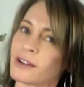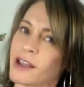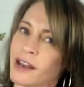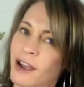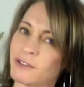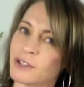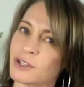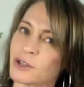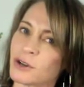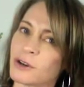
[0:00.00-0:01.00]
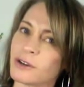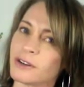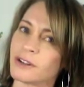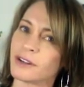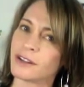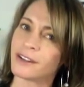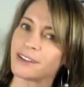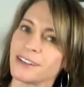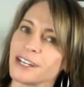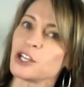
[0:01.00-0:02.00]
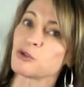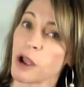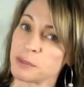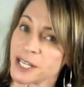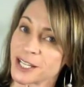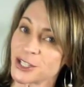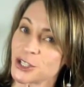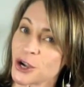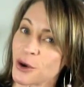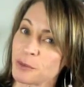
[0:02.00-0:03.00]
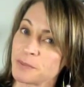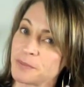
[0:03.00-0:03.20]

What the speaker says: And after the turn, it drops like a stone.